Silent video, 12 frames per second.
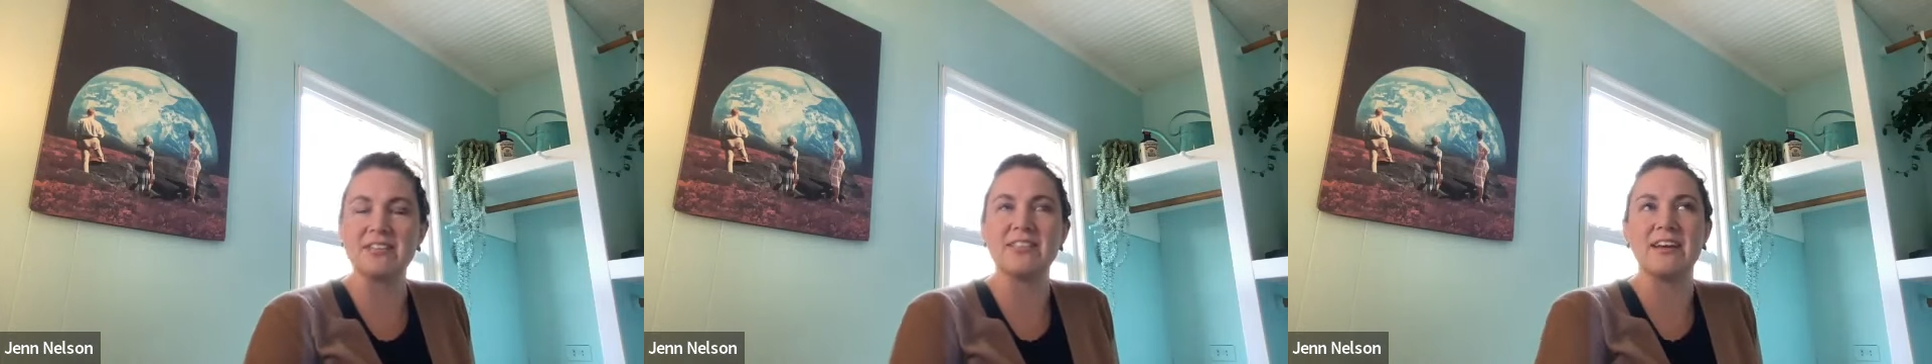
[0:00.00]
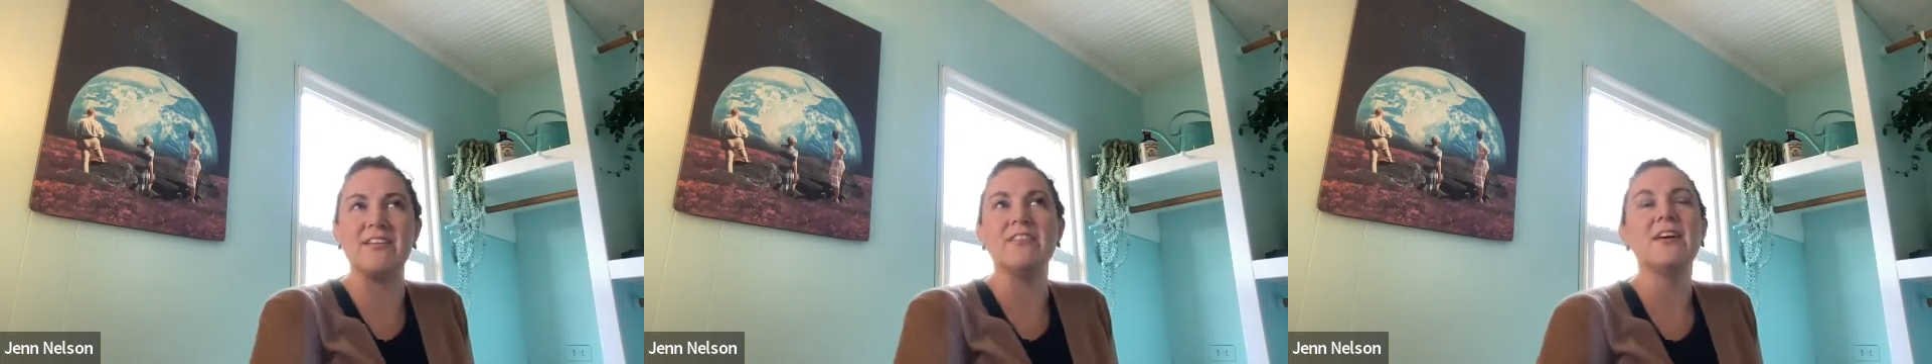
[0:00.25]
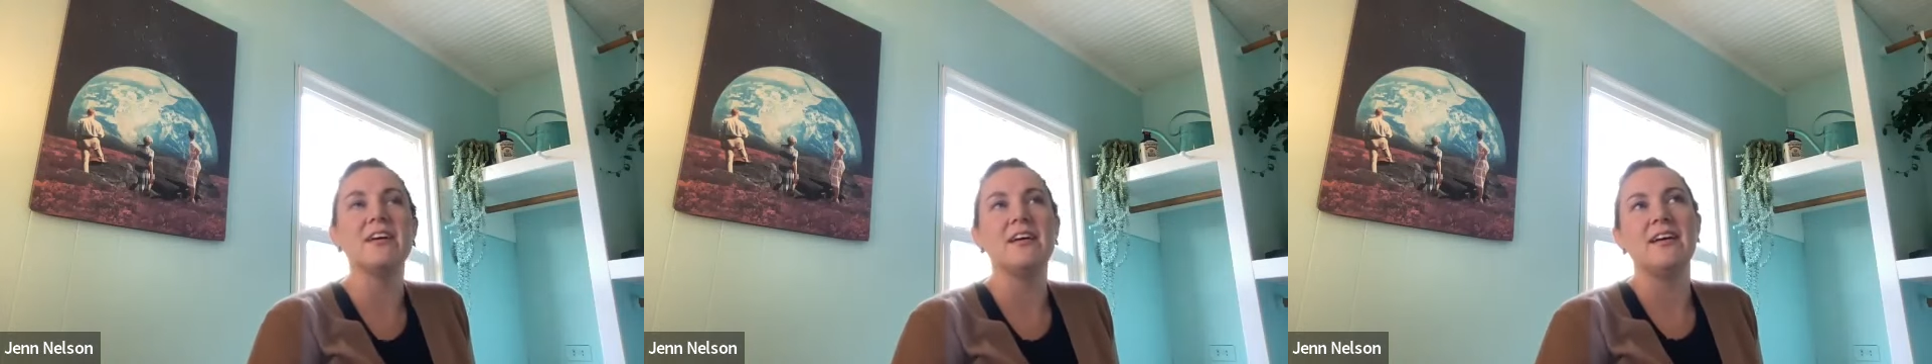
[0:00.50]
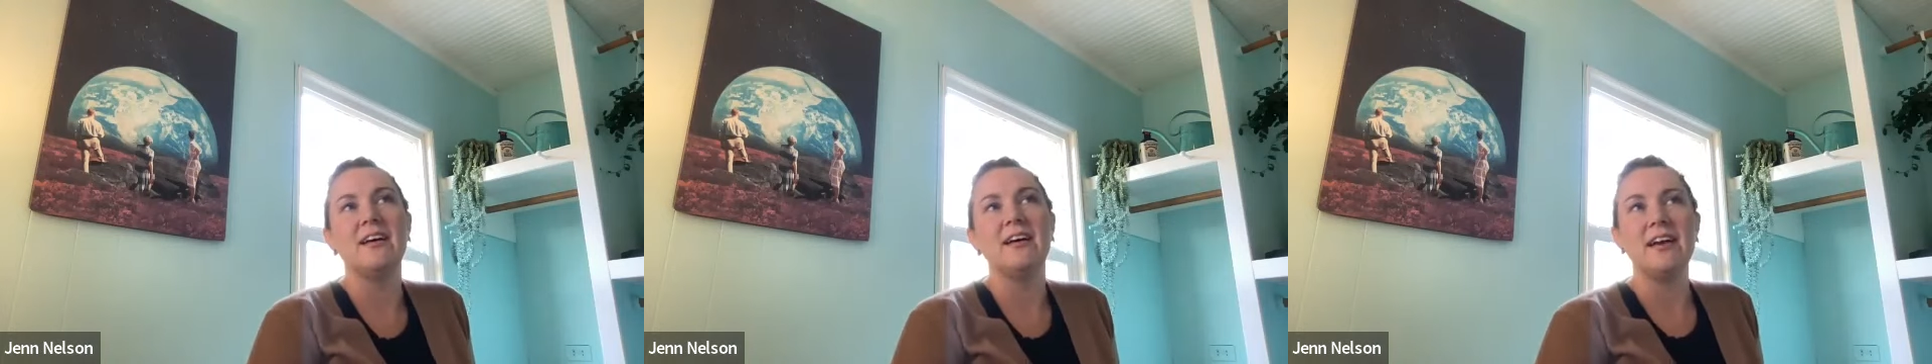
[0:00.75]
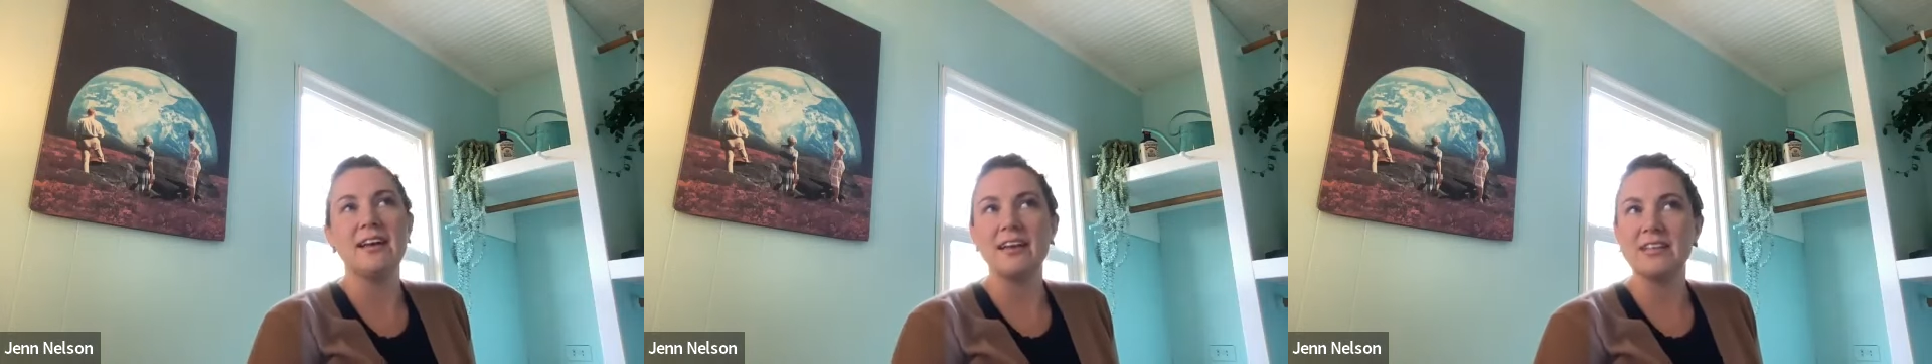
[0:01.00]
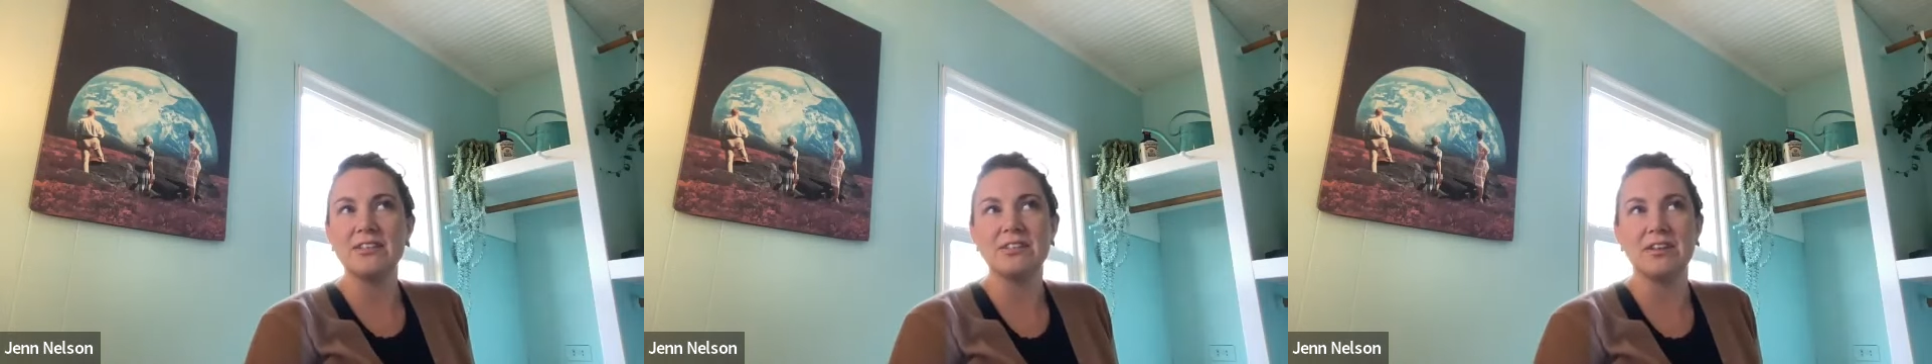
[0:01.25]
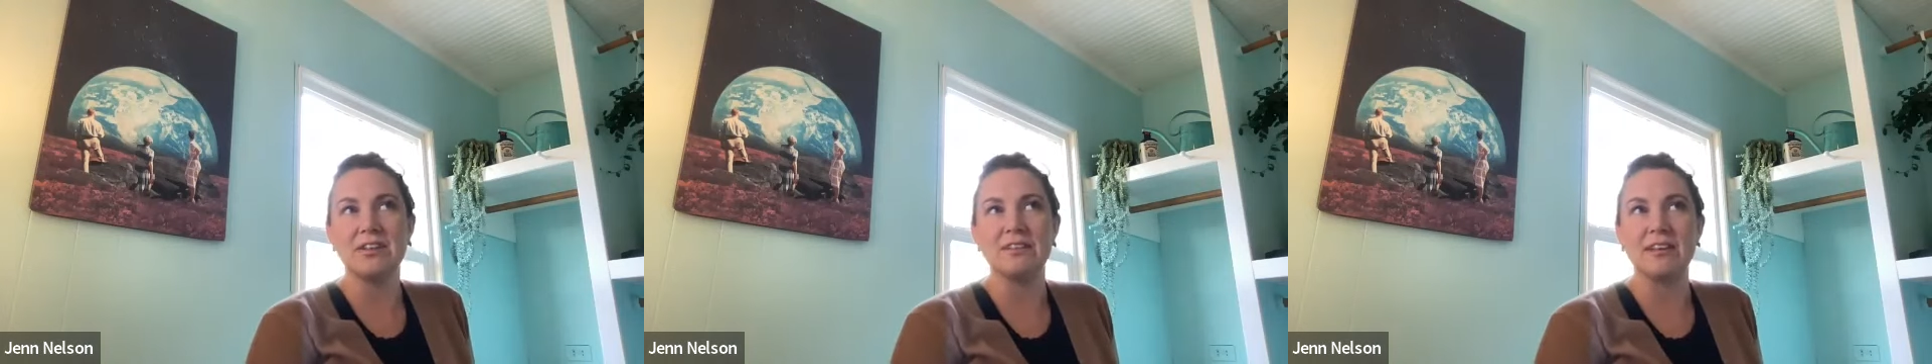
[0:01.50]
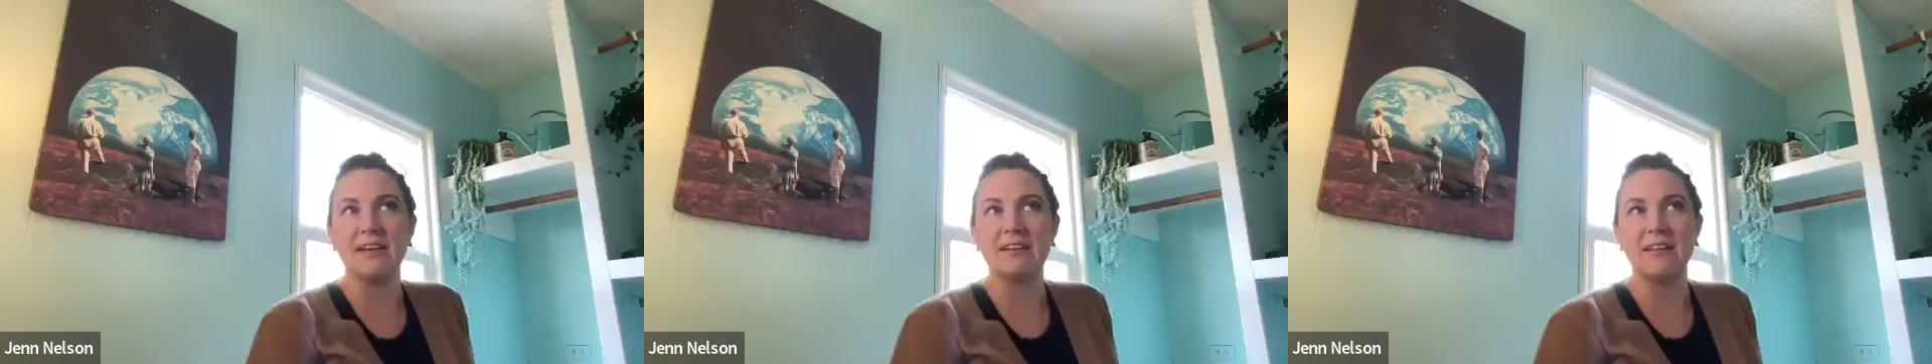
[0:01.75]
So I guess I'll start
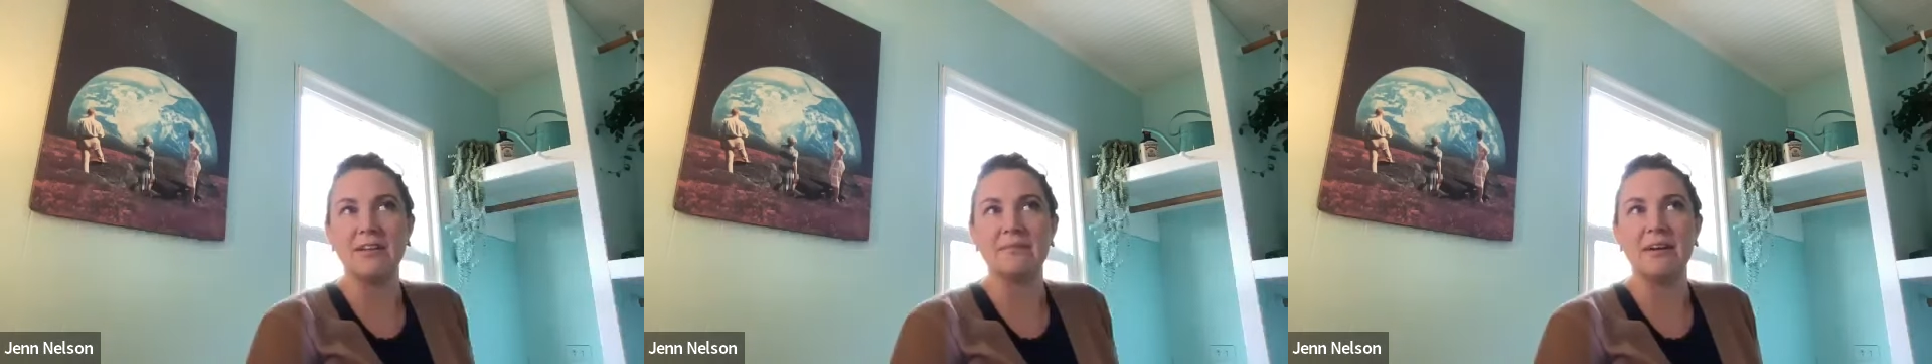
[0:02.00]
with kind of like